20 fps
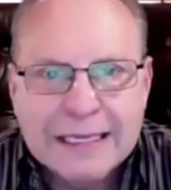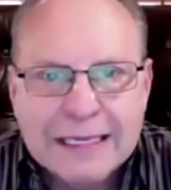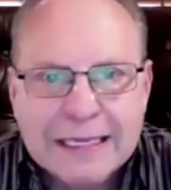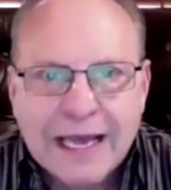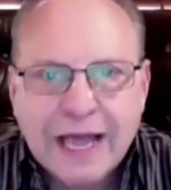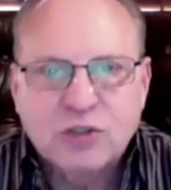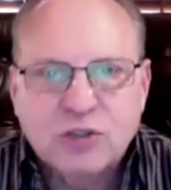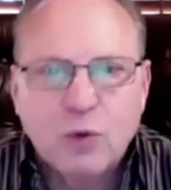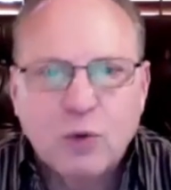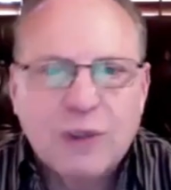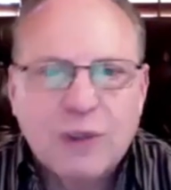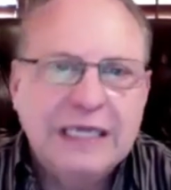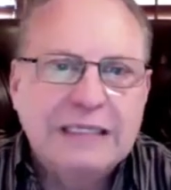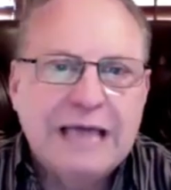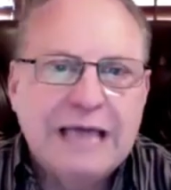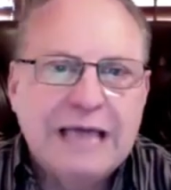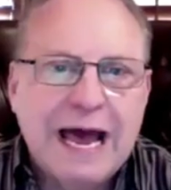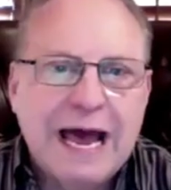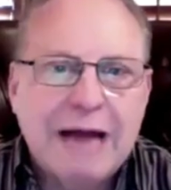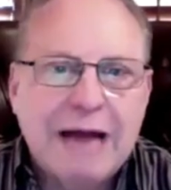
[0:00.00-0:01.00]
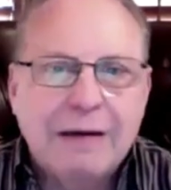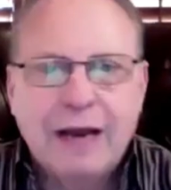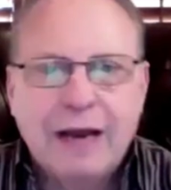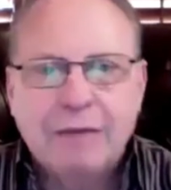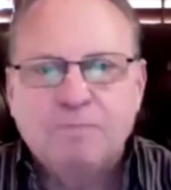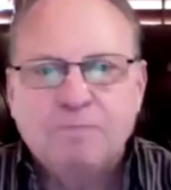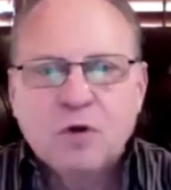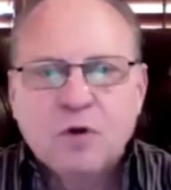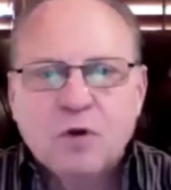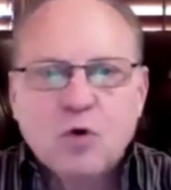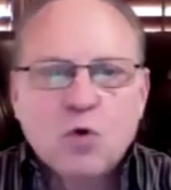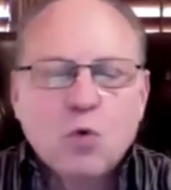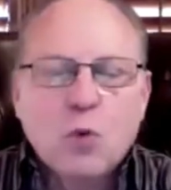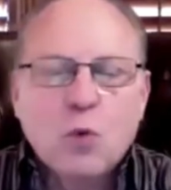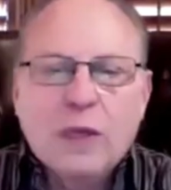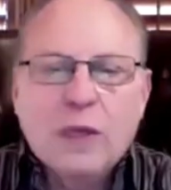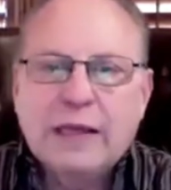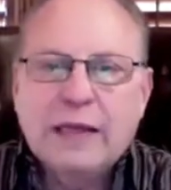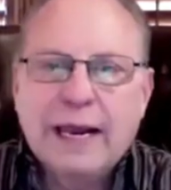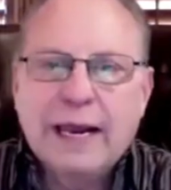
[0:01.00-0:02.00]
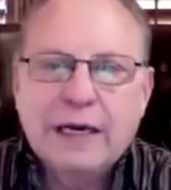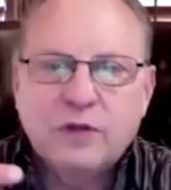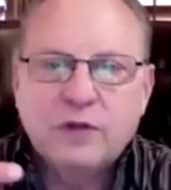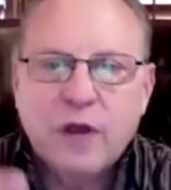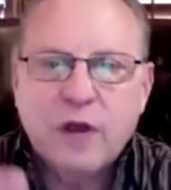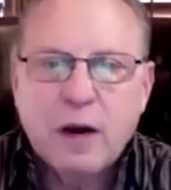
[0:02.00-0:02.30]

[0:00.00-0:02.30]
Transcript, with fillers: And so we did that. And we landed there.